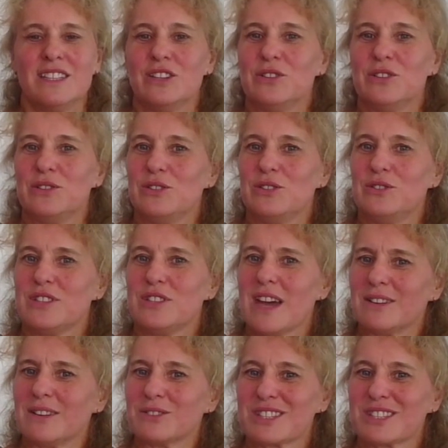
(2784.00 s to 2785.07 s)
you
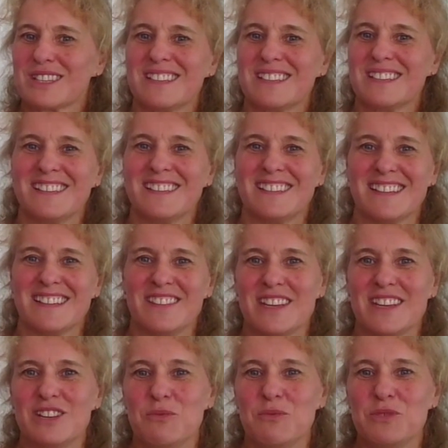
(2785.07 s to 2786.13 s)
doubt, and
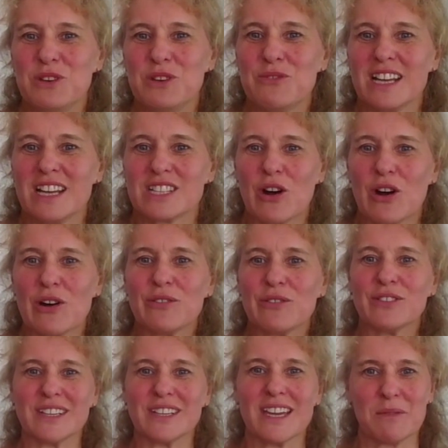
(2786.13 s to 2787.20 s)
then you write
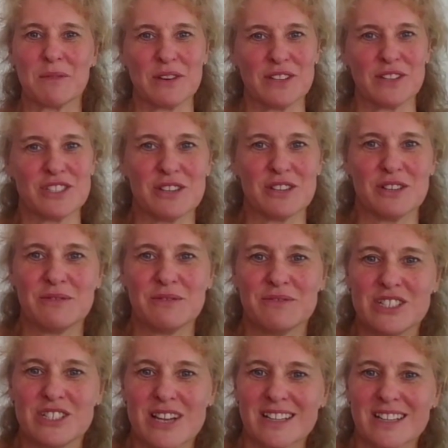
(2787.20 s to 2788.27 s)
off and get one or two
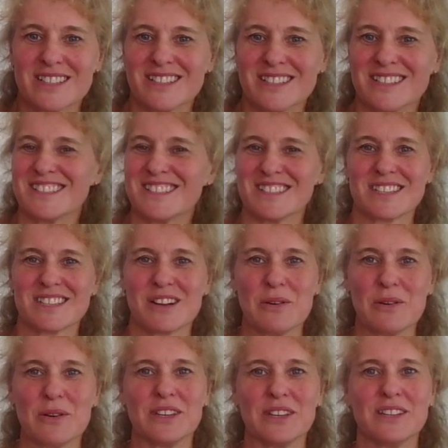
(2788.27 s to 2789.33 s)
rejections and
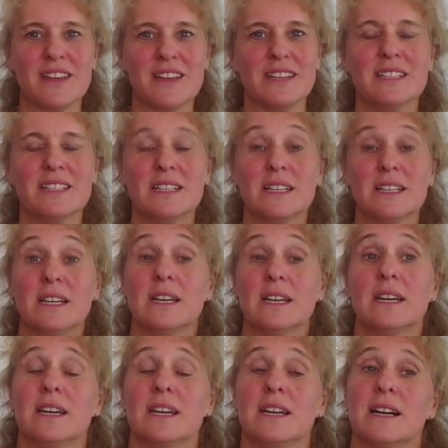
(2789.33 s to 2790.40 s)
so on, and then
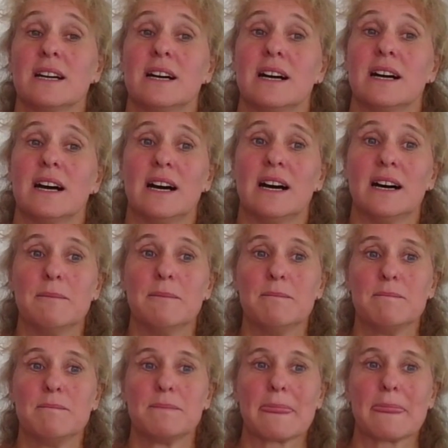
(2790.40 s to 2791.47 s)

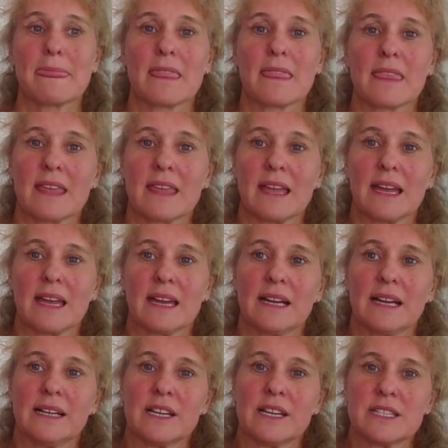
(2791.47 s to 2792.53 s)

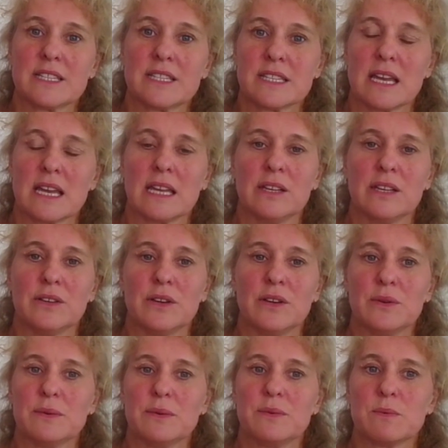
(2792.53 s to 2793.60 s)
and as I say,
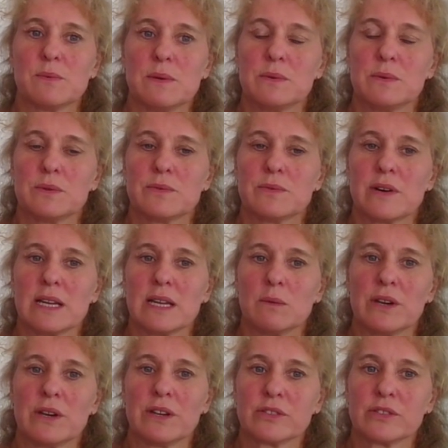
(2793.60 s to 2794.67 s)
it was very
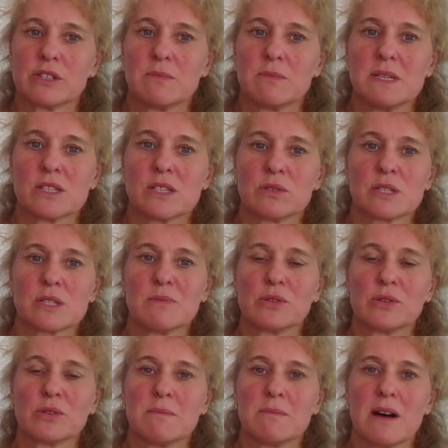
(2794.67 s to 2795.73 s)
wonderful to be sort of
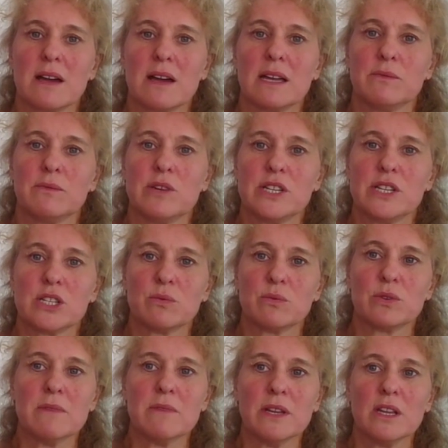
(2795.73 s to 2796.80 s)
supported by Richard
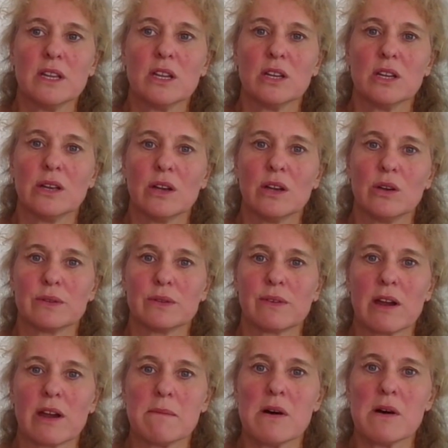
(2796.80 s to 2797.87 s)
Woodman, who was
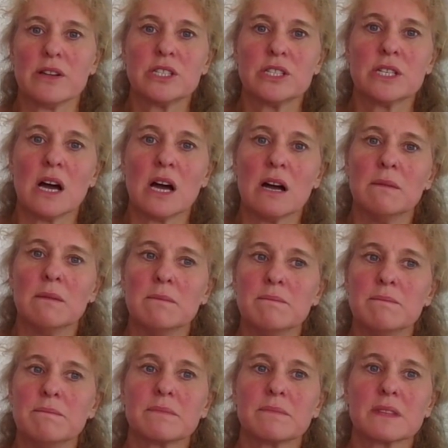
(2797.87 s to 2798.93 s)
very much
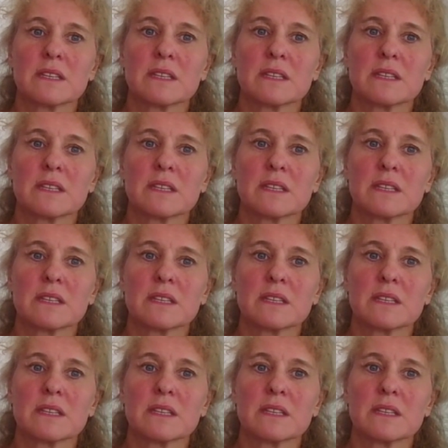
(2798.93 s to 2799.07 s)
who